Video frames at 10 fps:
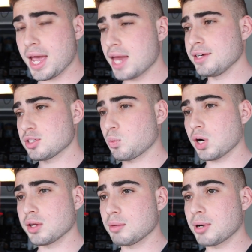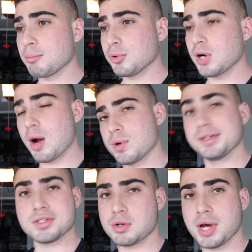ahead and just work on the bumper. I
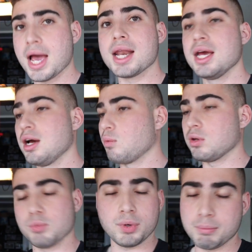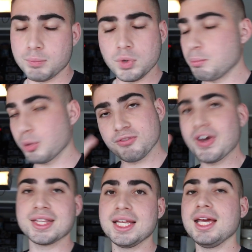wanna just go ahead, we, we, we
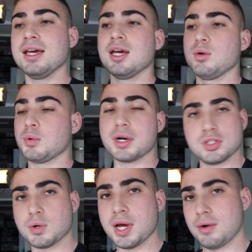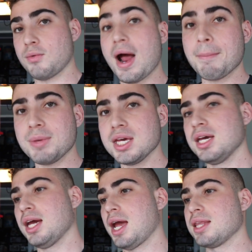perfected it. We wanna just go ahead and wrap it
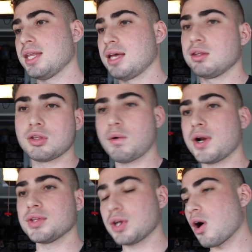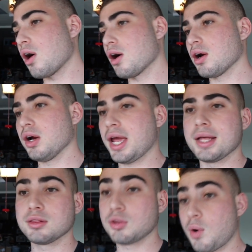and then throw it on the car
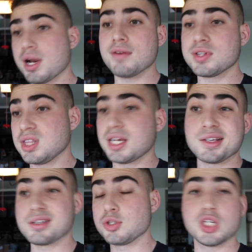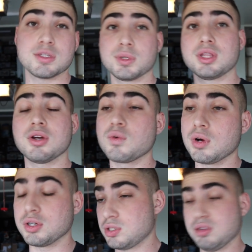and throw on everything that associates with the,
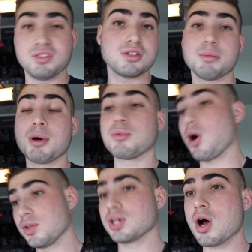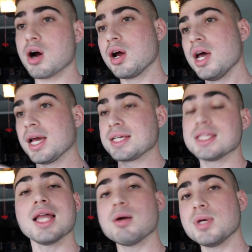the bumper on the car. Cause
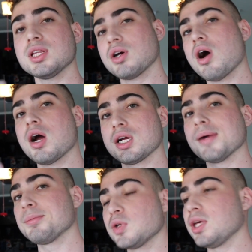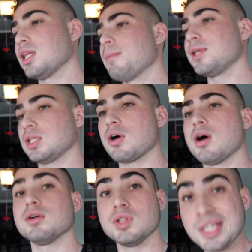then that'll make the car complete. That'll make the
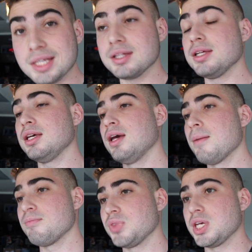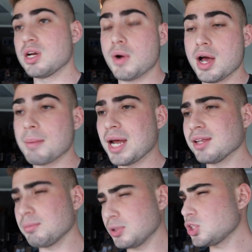car legally, you know, I mean, I
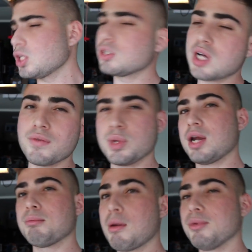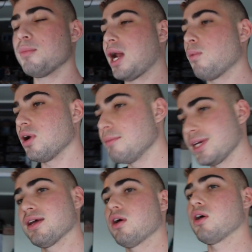appreciate you can drive it without a bumper, but I wanna
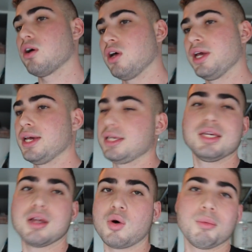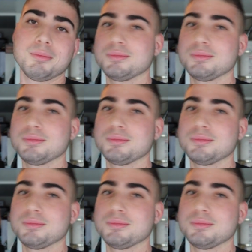make it all, you know,